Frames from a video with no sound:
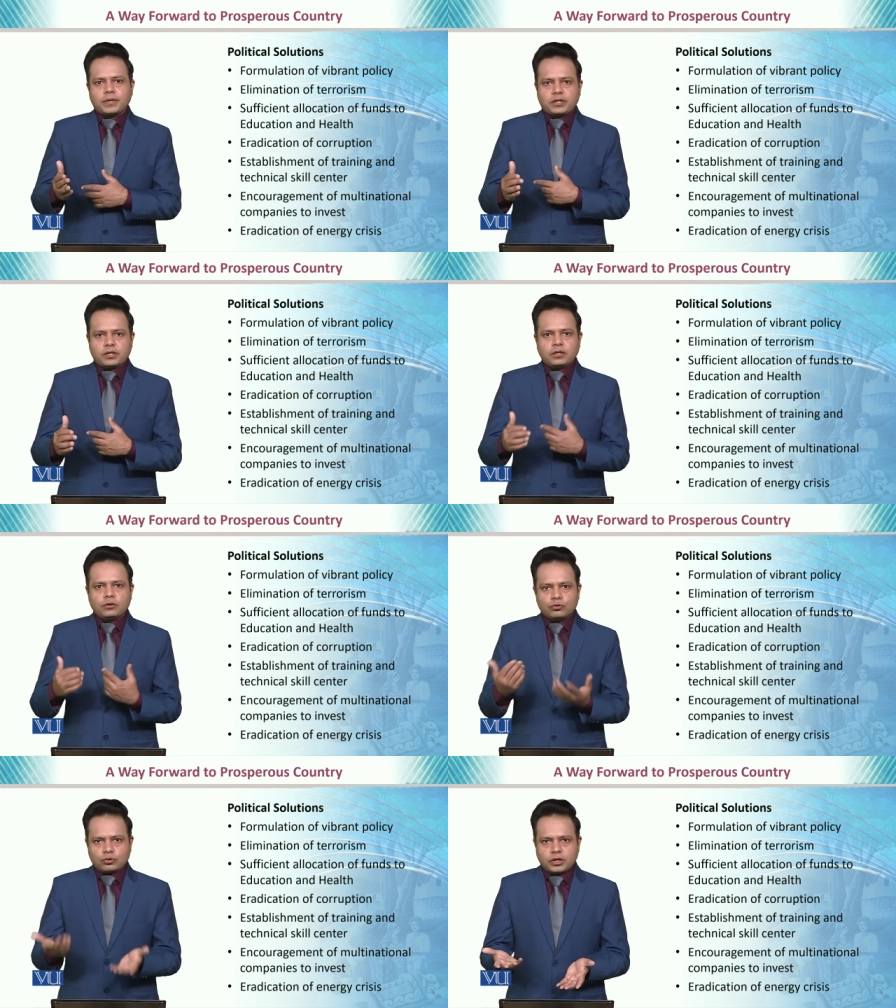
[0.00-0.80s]
practical
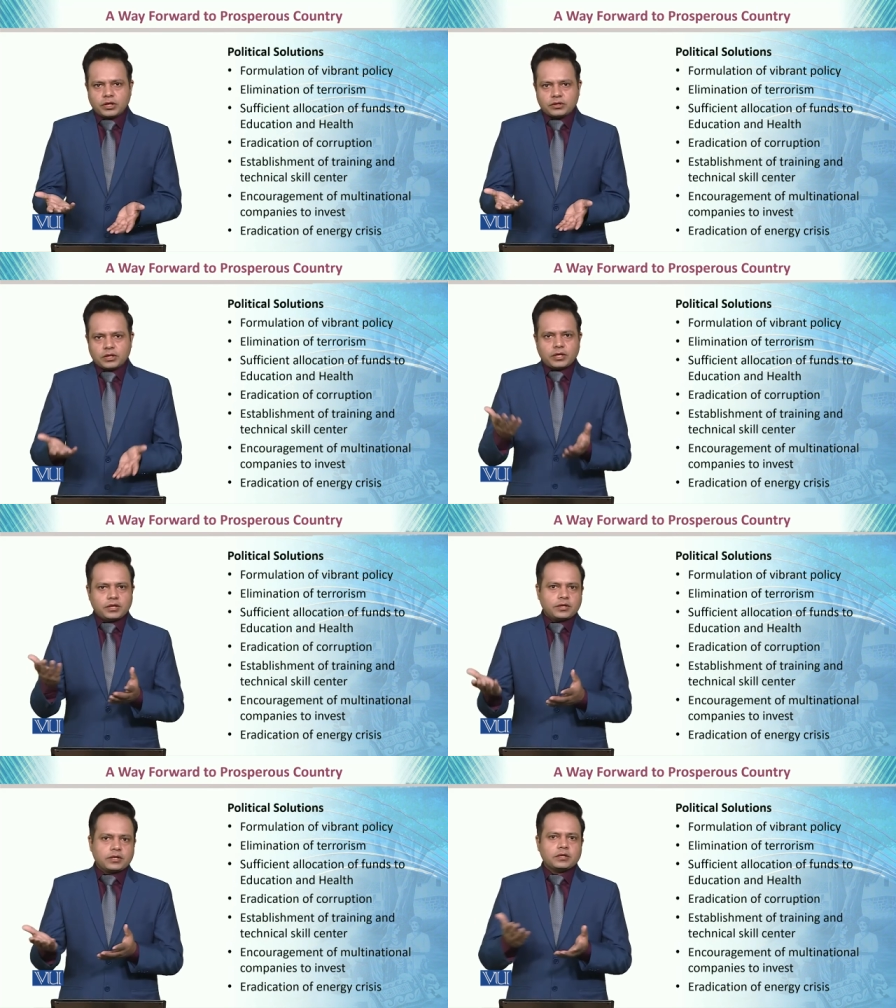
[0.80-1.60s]
utility
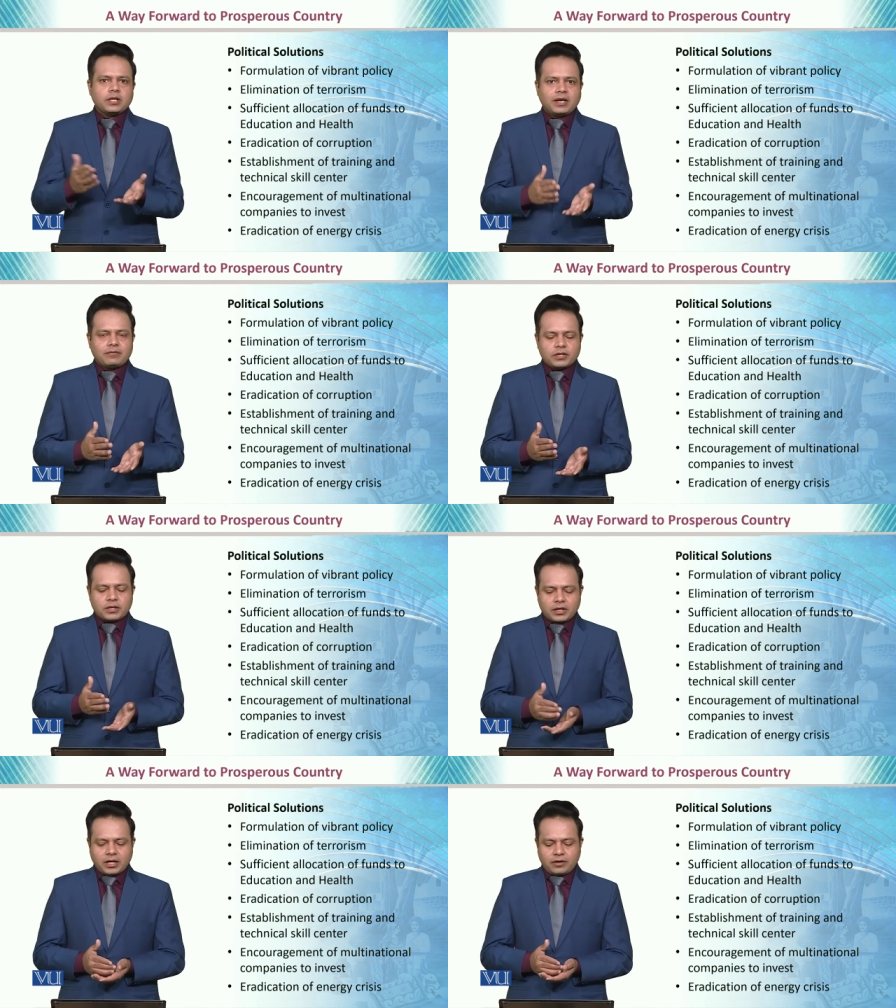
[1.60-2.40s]
in their
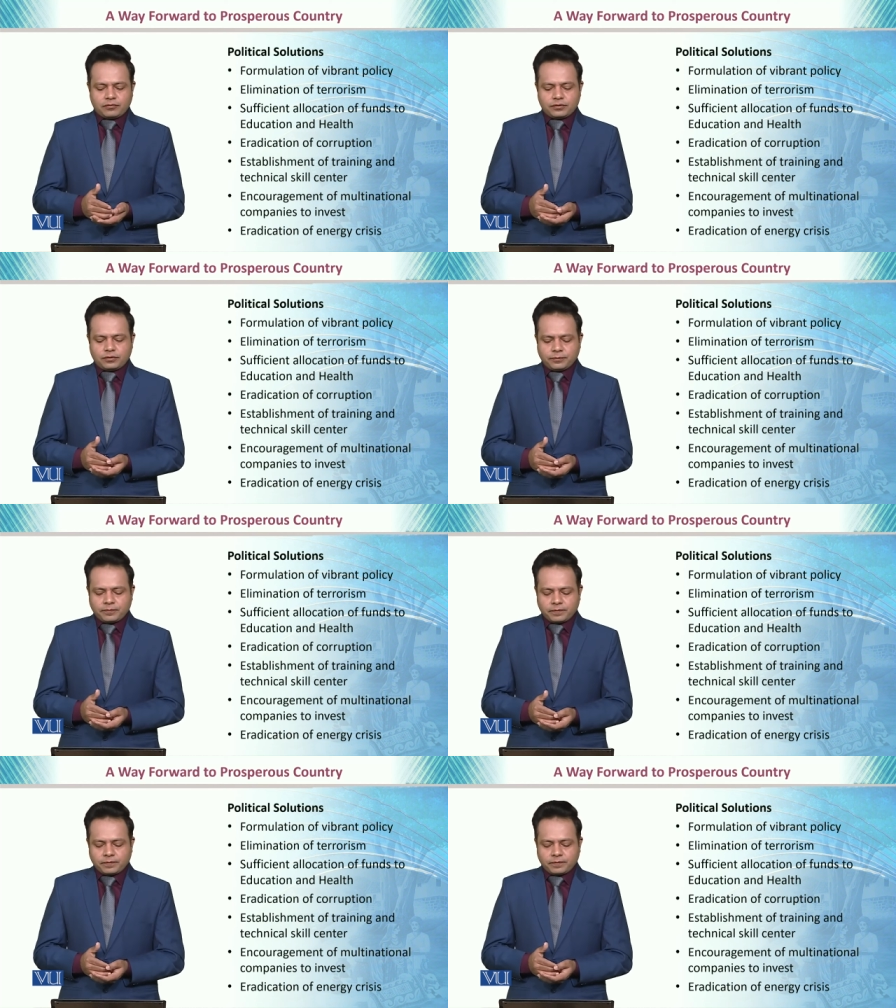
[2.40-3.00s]
everyday lives.